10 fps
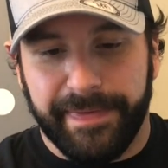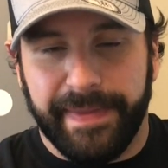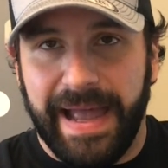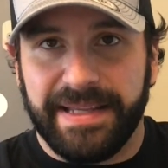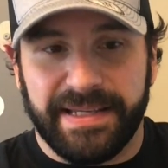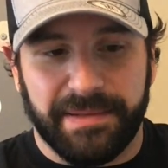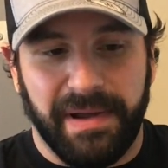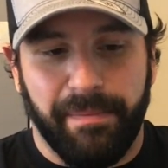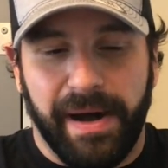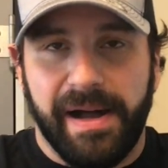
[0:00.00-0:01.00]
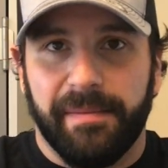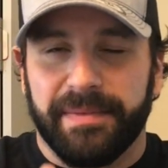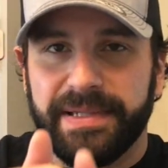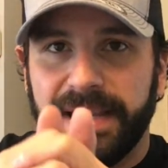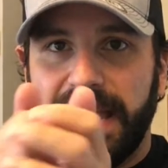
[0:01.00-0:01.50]
the edges of my
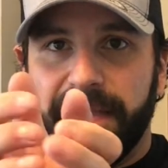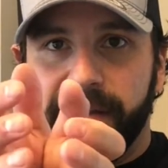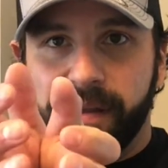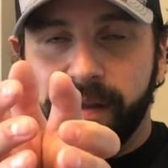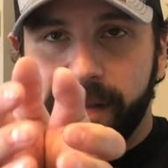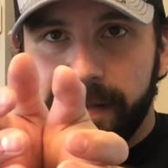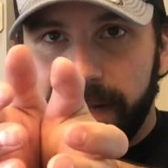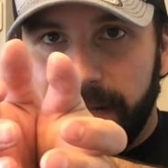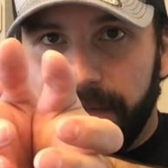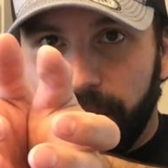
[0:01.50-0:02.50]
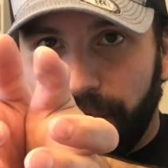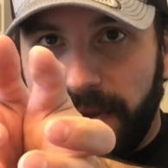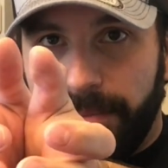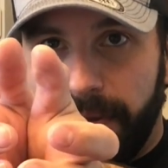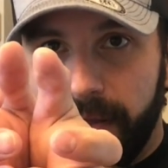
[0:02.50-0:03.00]
palms together into the
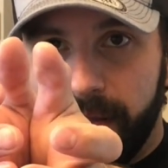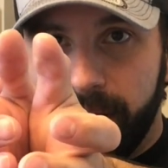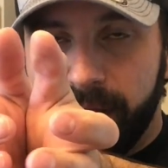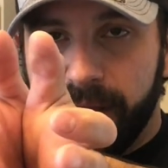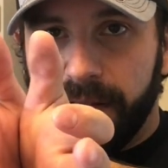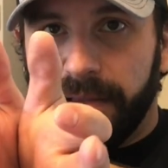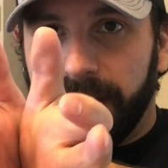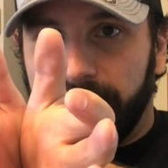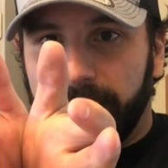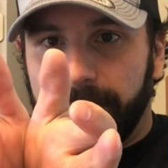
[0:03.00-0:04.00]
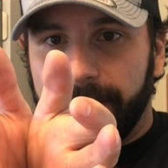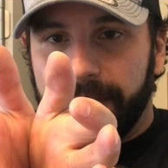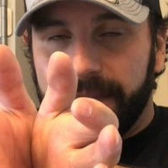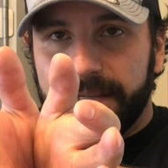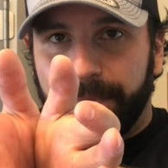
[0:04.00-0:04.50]
grip. Like
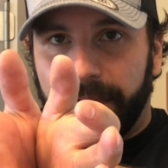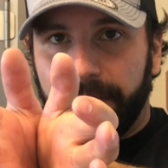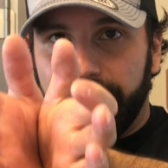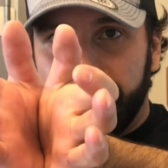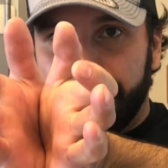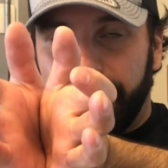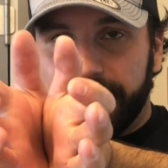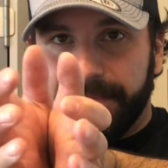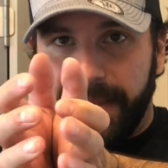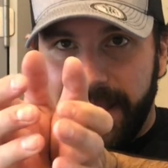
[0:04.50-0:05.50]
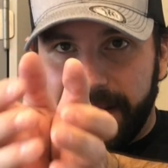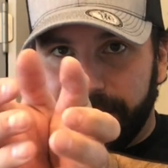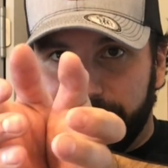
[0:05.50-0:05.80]
this part, these parts of my hands are